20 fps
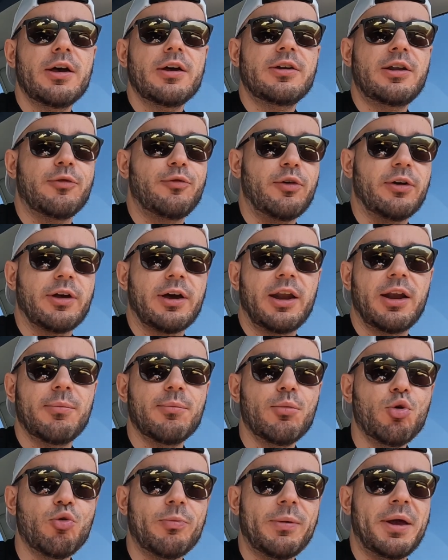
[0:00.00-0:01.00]
different kind of
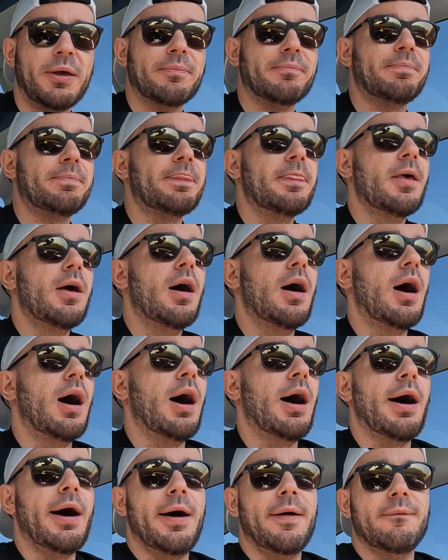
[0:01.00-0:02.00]
movement.
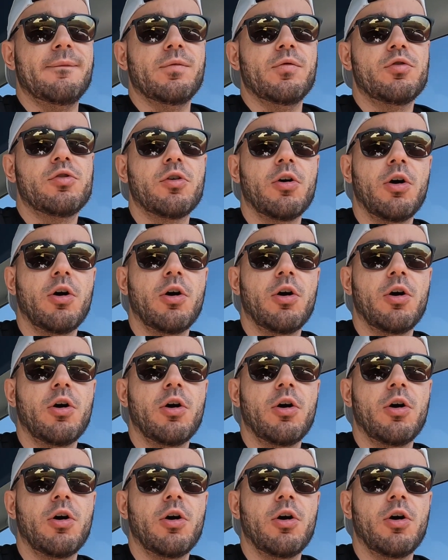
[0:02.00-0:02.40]
Different